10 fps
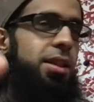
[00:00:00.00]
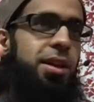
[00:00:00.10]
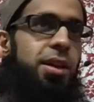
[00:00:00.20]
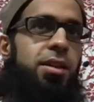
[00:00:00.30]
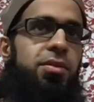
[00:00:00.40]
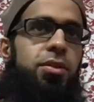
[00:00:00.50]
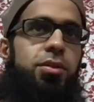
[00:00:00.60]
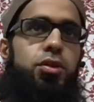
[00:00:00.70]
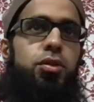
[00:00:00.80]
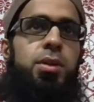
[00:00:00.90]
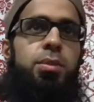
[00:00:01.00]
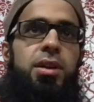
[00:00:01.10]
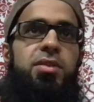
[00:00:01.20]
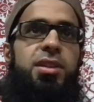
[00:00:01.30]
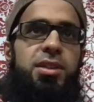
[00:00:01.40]
none of you truly
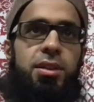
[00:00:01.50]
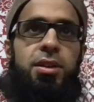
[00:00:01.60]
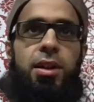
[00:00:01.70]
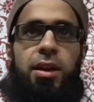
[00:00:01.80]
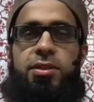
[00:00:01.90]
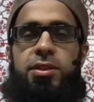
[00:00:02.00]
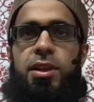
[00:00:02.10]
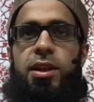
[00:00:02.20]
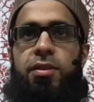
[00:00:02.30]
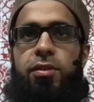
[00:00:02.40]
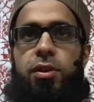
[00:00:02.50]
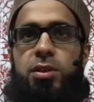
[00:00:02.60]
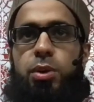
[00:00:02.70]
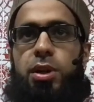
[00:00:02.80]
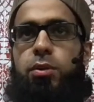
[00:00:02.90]
believes until he loves for his
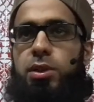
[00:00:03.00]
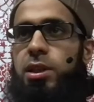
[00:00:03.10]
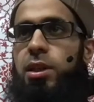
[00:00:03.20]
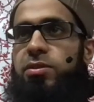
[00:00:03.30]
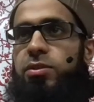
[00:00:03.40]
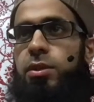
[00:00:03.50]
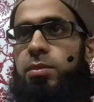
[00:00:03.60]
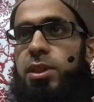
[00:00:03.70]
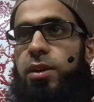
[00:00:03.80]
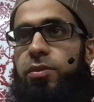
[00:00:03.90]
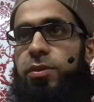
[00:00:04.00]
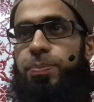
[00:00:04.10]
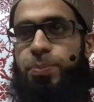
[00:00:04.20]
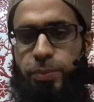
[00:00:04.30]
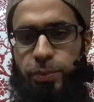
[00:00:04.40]
brother what he loves for himself.
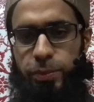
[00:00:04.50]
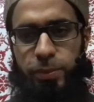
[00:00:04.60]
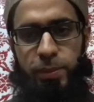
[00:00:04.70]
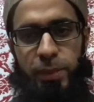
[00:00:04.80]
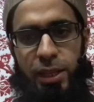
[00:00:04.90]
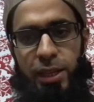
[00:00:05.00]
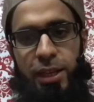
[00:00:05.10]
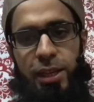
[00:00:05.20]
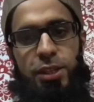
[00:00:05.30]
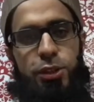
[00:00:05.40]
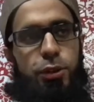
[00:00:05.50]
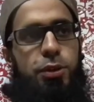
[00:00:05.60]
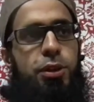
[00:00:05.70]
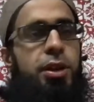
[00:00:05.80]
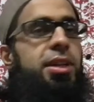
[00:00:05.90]
So
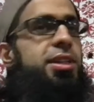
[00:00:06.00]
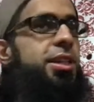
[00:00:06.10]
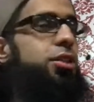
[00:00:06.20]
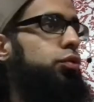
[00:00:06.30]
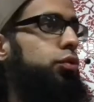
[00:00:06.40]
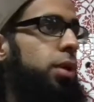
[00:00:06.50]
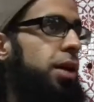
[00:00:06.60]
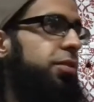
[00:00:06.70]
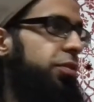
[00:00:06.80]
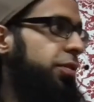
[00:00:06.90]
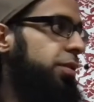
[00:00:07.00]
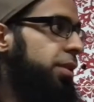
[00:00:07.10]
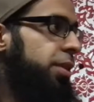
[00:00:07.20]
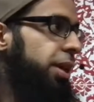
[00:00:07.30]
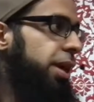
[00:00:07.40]
you're going to see true love
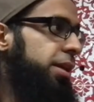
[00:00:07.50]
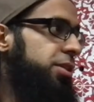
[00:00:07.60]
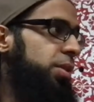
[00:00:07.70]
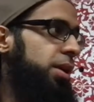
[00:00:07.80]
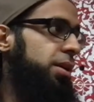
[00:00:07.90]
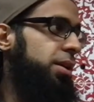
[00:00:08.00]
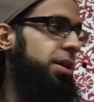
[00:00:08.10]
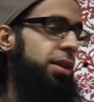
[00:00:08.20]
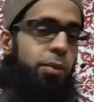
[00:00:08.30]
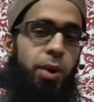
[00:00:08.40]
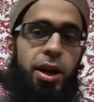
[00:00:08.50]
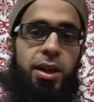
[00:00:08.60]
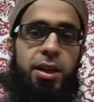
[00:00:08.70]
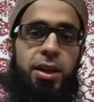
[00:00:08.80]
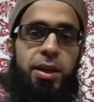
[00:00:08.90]
then as well.
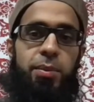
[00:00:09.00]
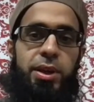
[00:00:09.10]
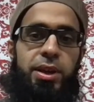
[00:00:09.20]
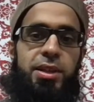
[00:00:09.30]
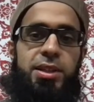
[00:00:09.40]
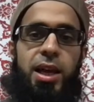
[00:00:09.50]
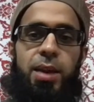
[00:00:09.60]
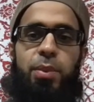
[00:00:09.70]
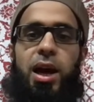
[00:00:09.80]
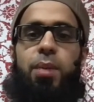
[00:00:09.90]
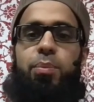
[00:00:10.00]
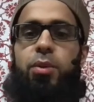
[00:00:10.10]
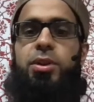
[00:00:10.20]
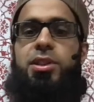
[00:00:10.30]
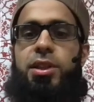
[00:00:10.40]
Why? Because
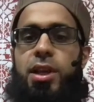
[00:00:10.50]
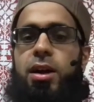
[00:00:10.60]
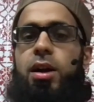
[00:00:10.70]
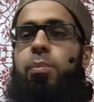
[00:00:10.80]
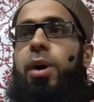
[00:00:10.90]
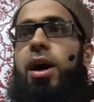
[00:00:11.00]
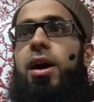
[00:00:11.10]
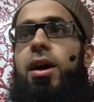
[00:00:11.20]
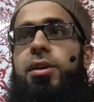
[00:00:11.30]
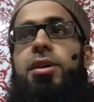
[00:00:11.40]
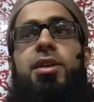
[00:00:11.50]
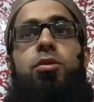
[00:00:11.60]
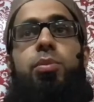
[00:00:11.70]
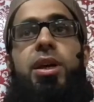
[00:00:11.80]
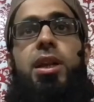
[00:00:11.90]
al-mahabba was sadaqa
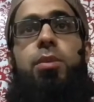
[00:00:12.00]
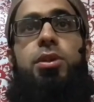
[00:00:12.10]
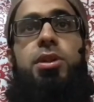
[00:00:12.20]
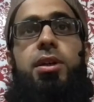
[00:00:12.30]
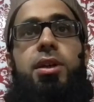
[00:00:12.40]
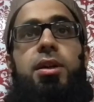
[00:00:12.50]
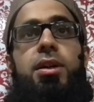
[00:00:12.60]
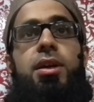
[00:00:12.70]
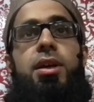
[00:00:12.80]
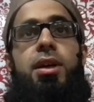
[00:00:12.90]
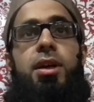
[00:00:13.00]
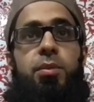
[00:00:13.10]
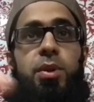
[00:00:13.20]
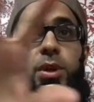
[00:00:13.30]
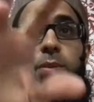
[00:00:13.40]
baqiyatun bayn
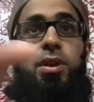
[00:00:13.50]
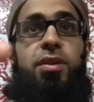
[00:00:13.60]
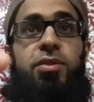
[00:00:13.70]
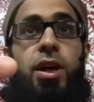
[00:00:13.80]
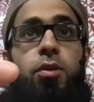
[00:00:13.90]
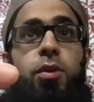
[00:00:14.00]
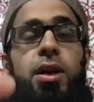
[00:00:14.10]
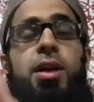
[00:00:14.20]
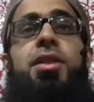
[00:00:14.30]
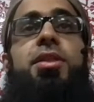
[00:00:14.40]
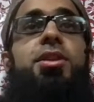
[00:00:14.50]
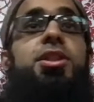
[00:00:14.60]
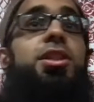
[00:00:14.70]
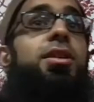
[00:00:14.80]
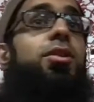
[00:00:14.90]
al-muttaqeen. The people of taqwa, they're
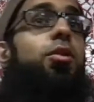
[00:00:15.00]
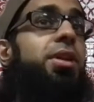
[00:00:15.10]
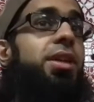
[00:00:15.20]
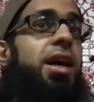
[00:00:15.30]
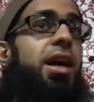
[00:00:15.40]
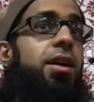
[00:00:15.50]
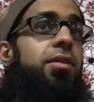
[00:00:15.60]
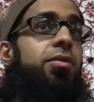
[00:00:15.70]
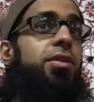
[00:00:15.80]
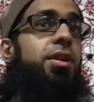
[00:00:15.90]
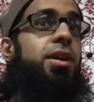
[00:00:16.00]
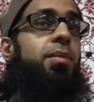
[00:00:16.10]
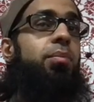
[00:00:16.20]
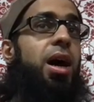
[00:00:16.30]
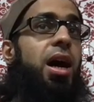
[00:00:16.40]
still going to have
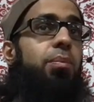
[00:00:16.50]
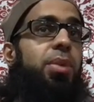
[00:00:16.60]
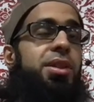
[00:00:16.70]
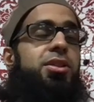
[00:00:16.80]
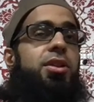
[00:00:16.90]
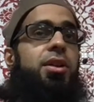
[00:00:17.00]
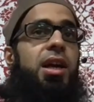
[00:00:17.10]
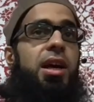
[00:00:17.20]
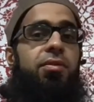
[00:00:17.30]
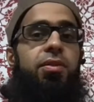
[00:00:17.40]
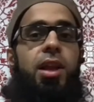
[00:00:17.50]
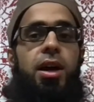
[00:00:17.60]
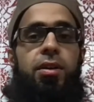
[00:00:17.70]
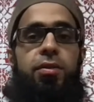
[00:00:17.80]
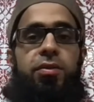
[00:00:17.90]
mahabba, they're still going to have
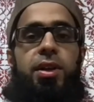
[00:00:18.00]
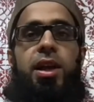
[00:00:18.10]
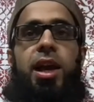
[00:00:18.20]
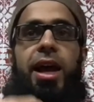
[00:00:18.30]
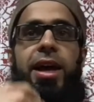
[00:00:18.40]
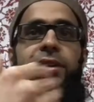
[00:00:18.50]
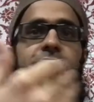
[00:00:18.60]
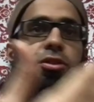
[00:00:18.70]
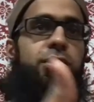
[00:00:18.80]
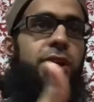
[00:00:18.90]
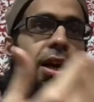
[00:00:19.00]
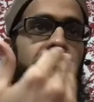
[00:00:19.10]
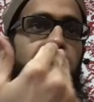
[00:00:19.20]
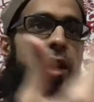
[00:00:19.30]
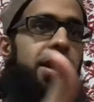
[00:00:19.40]
love and